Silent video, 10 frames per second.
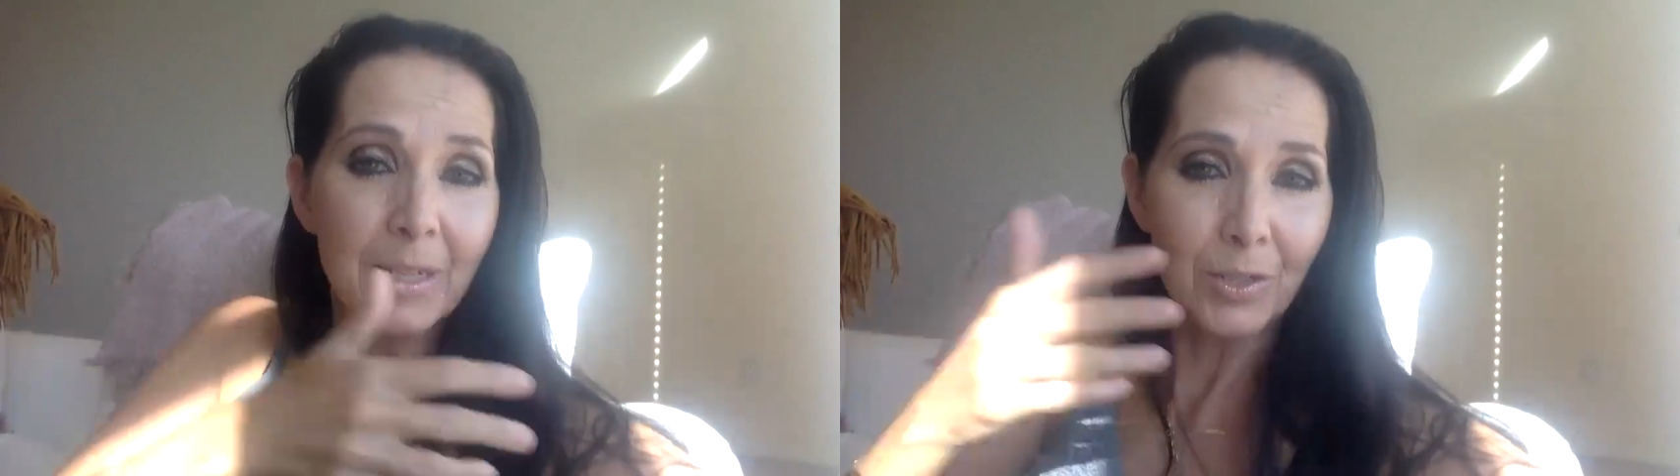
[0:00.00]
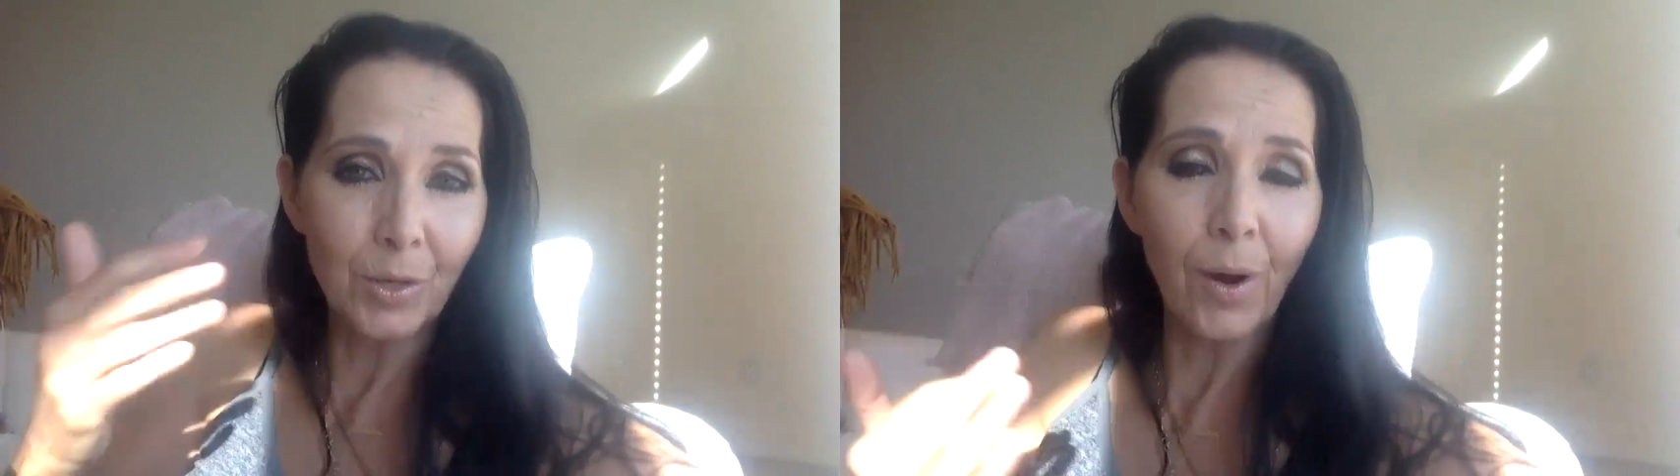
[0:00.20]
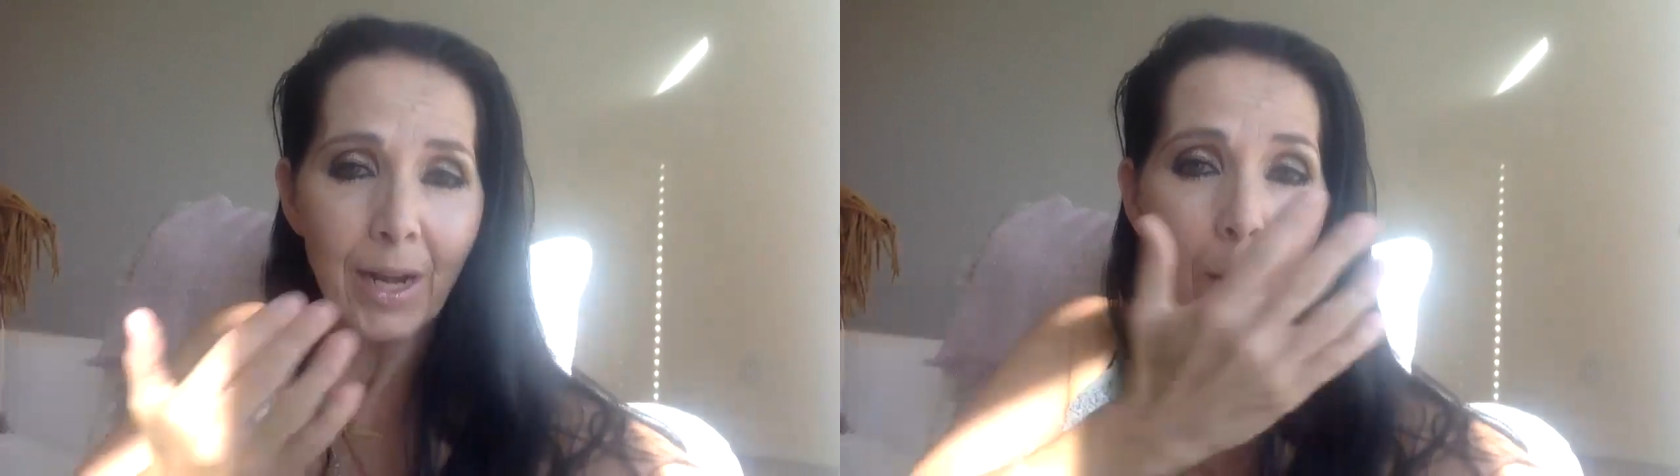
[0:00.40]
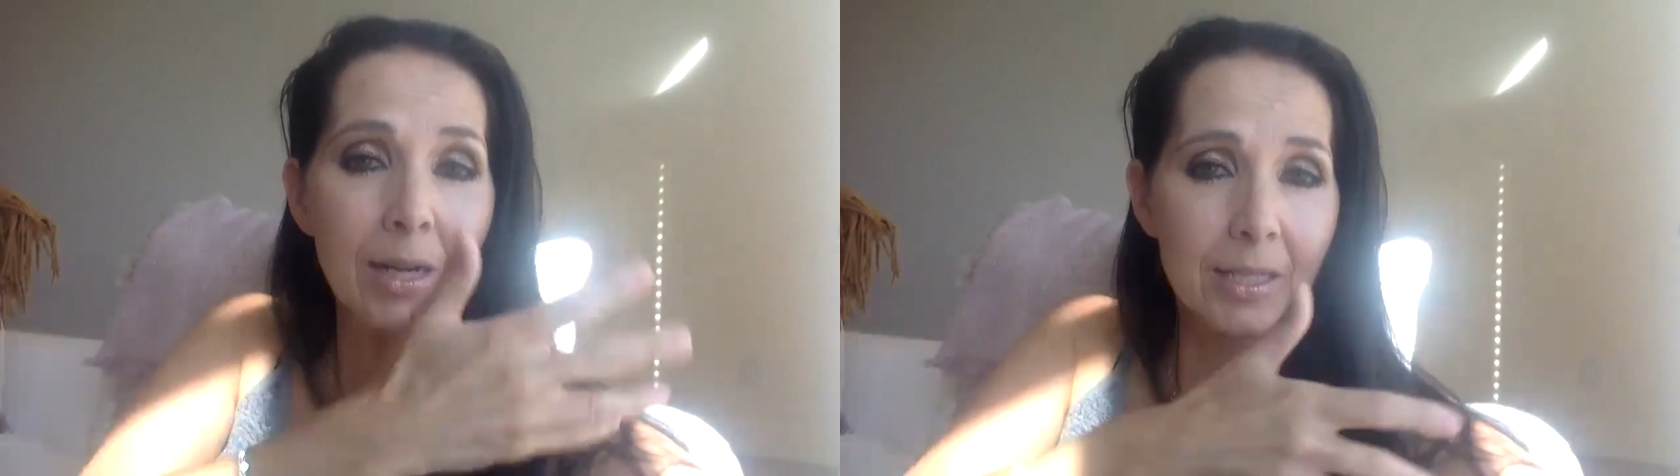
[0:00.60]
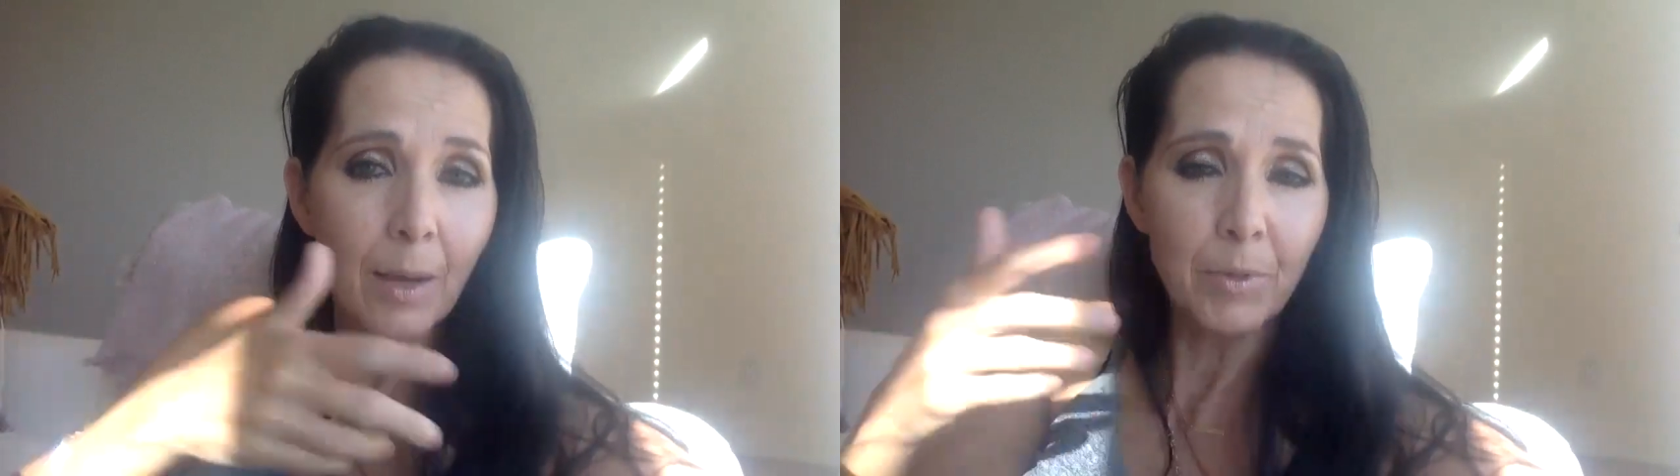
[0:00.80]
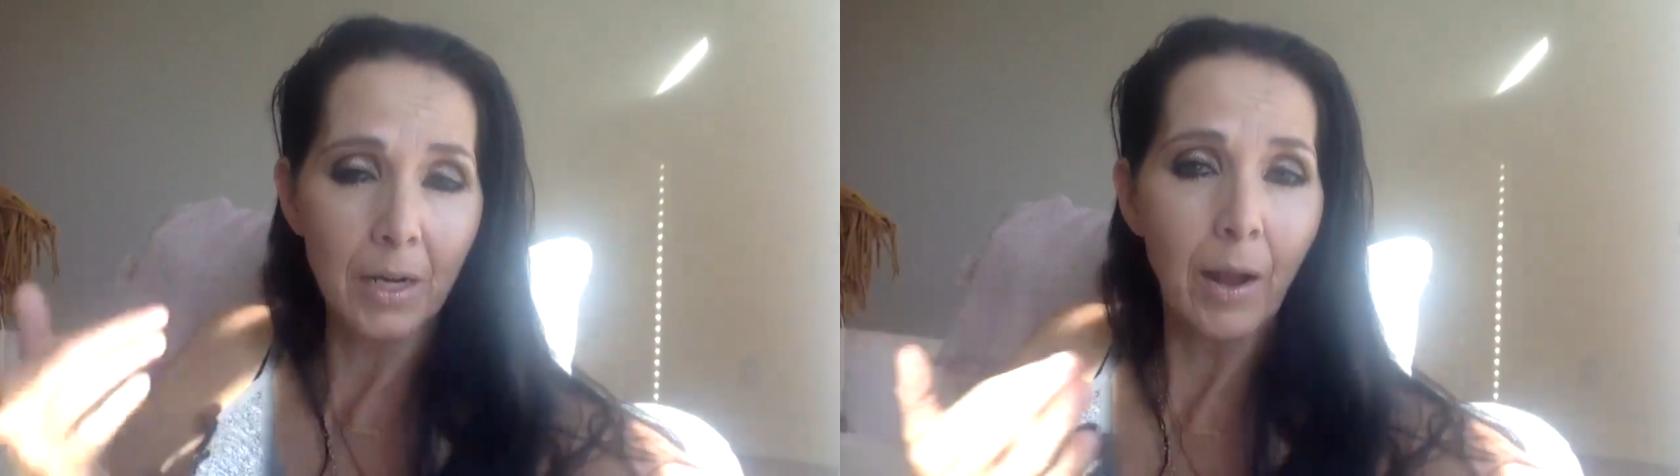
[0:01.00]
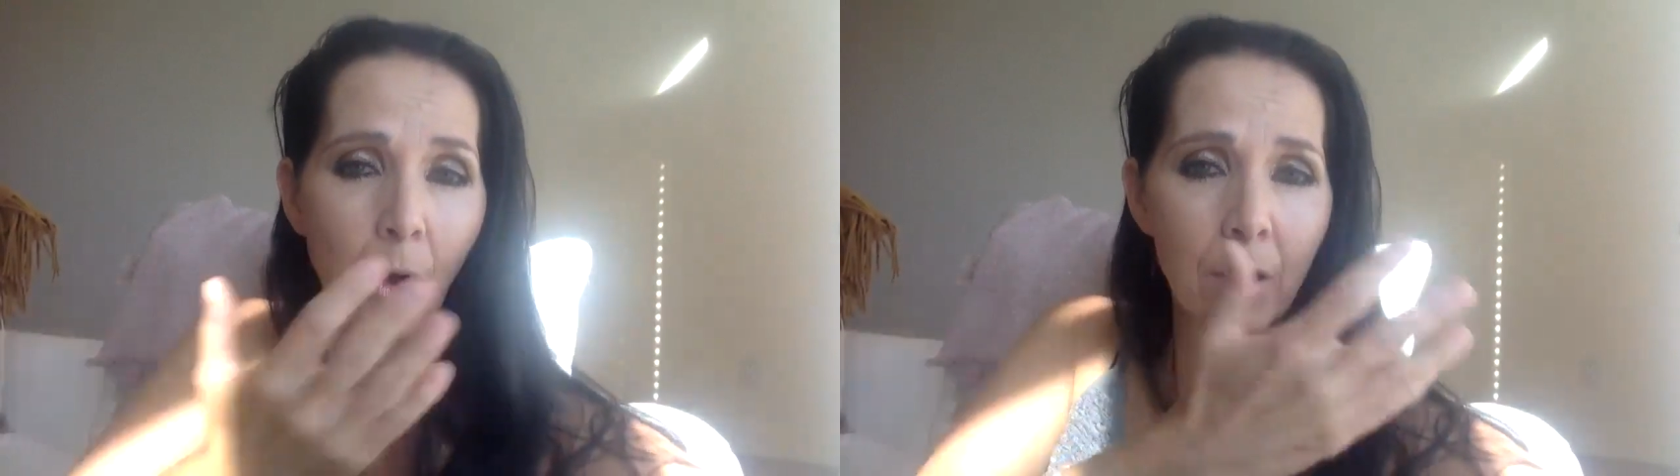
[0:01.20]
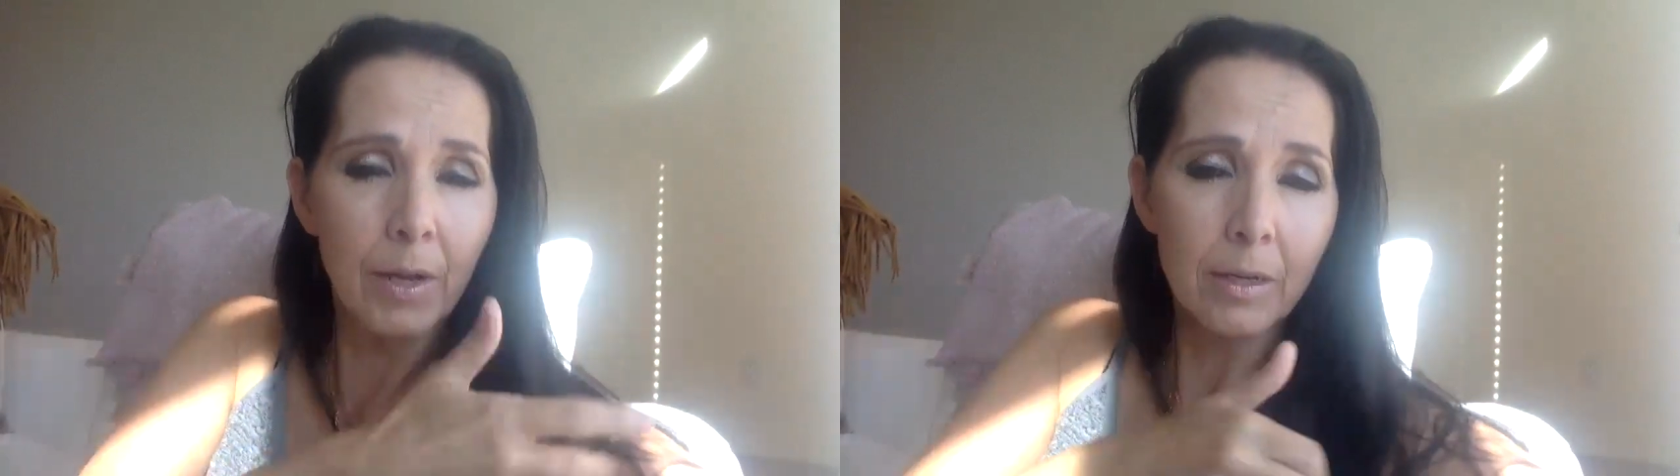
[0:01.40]
story now. I accept it. I
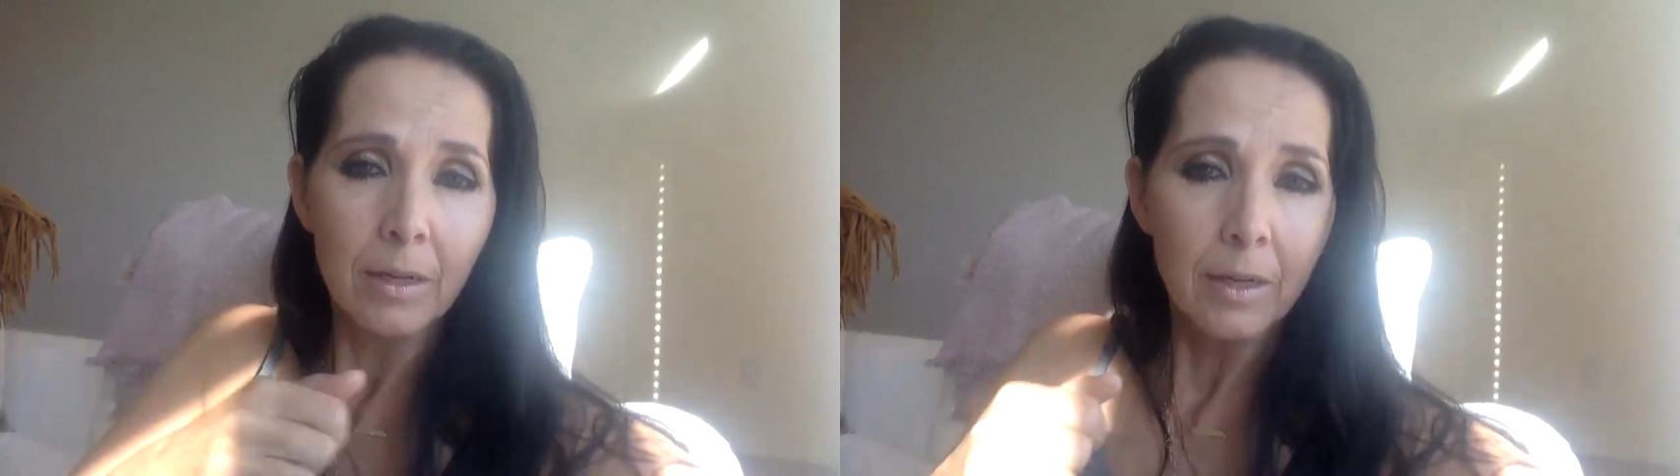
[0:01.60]
honor it.